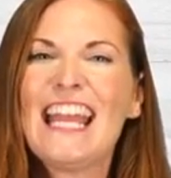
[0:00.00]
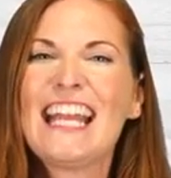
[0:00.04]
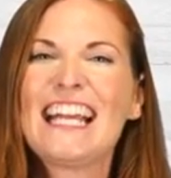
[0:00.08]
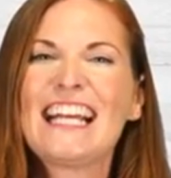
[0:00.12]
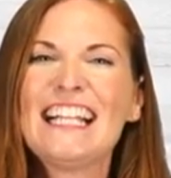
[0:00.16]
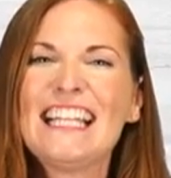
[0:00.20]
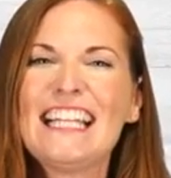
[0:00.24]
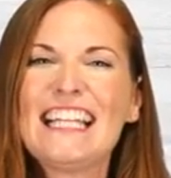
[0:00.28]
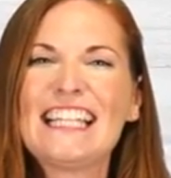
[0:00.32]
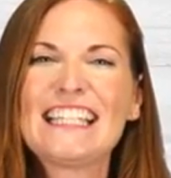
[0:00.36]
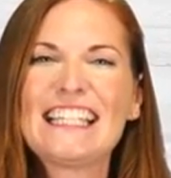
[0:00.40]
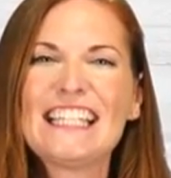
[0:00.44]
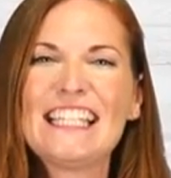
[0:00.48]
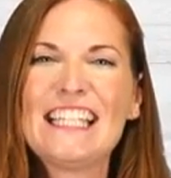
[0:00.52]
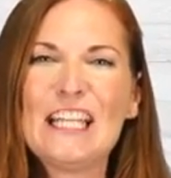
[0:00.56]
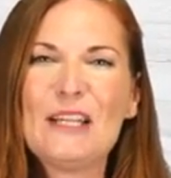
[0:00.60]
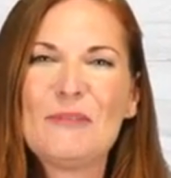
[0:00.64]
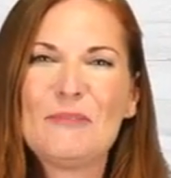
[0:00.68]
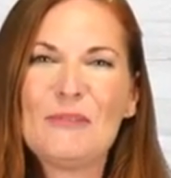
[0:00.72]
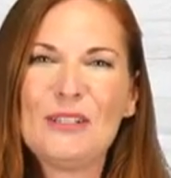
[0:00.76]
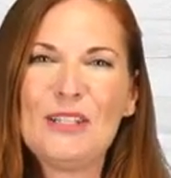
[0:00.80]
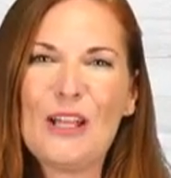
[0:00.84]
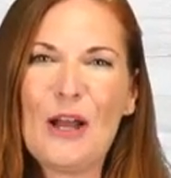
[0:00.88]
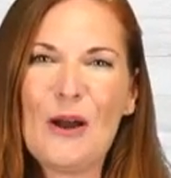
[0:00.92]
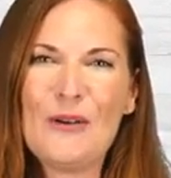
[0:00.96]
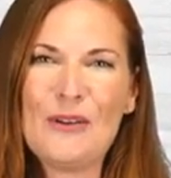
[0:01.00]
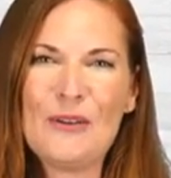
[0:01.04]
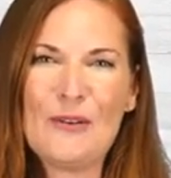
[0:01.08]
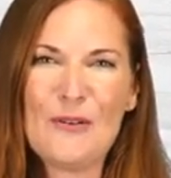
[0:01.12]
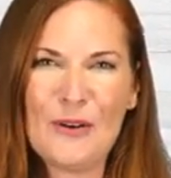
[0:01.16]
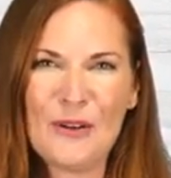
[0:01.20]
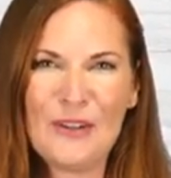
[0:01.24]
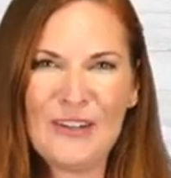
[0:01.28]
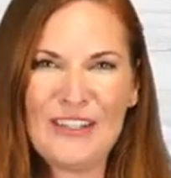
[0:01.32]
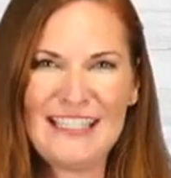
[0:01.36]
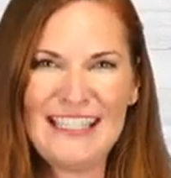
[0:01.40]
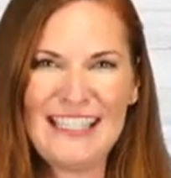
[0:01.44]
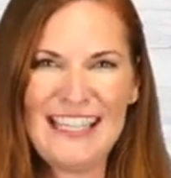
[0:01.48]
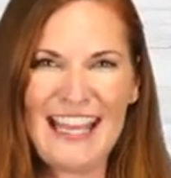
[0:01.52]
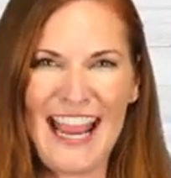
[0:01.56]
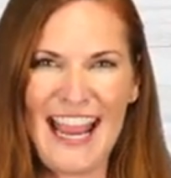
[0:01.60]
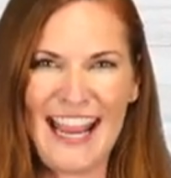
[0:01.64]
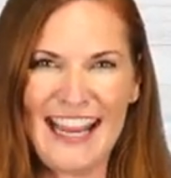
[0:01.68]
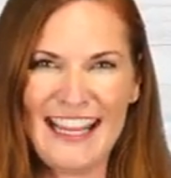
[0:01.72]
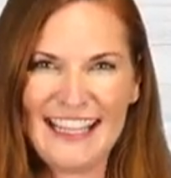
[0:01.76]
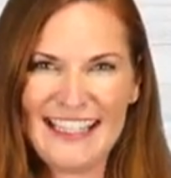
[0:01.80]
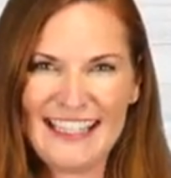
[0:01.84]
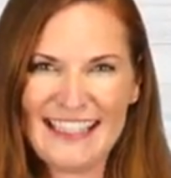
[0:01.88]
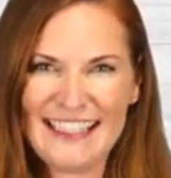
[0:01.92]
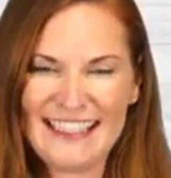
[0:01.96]
Click the link below and order it
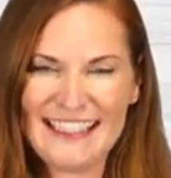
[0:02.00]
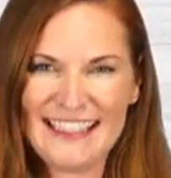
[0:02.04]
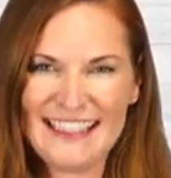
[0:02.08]
today.